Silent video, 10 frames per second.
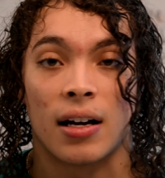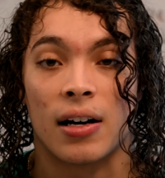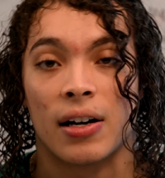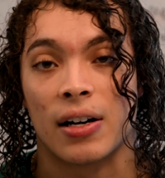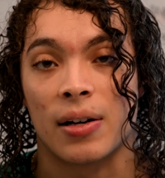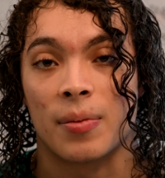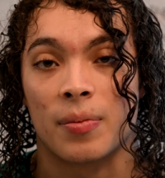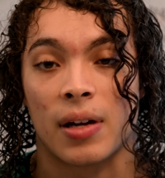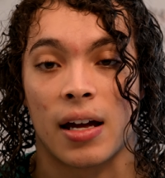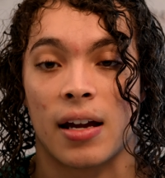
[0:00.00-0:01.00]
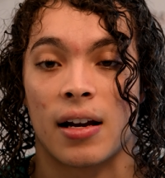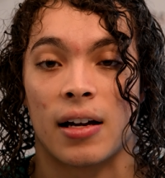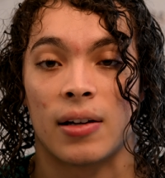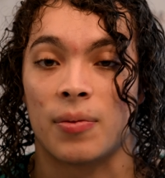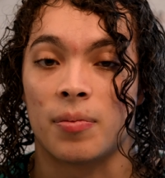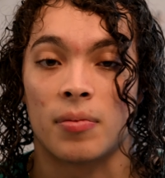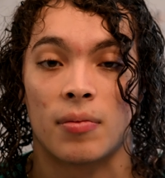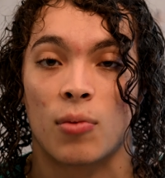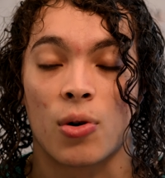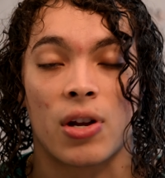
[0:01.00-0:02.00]
and I'm
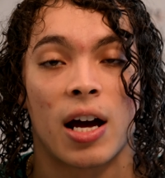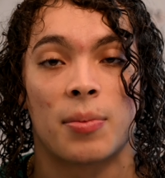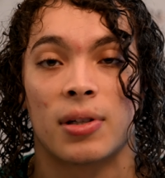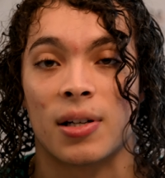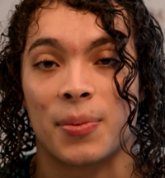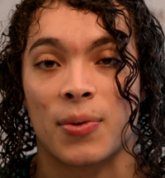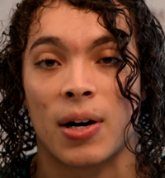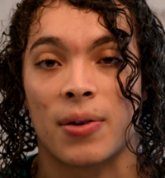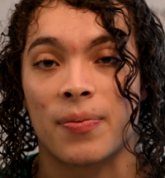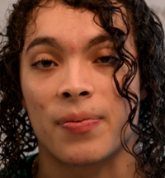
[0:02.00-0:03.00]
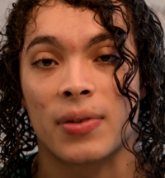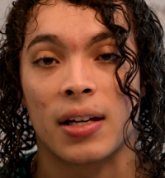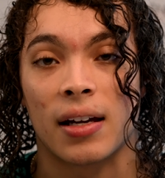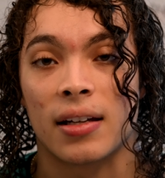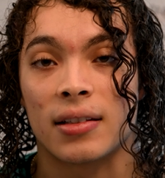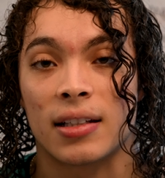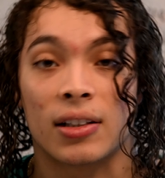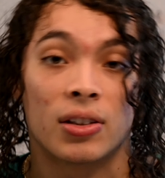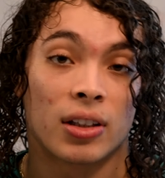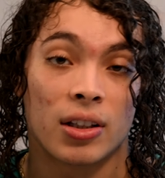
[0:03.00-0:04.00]
more than happy to help you out and take
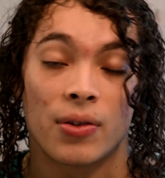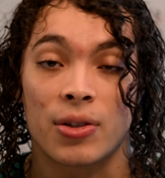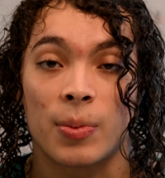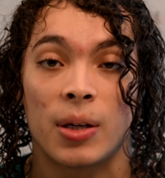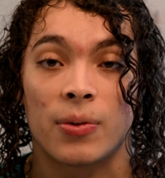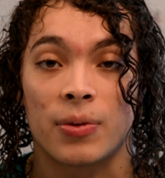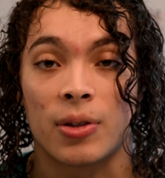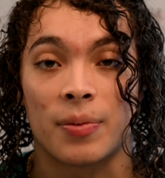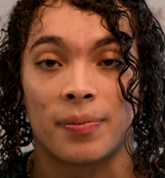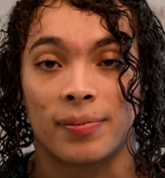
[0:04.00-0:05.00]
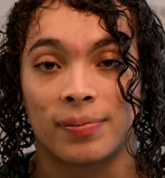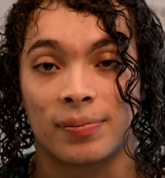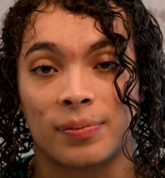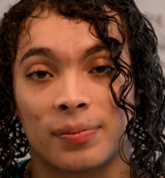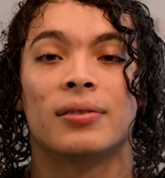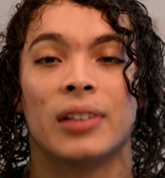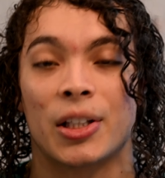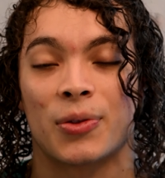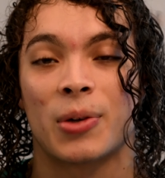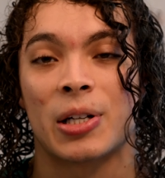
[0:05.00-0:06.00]
a look at your resume and review it.
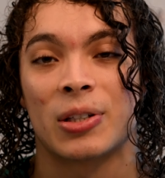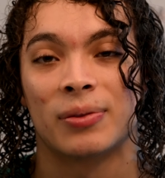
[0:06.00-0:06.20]
Thanks for watching.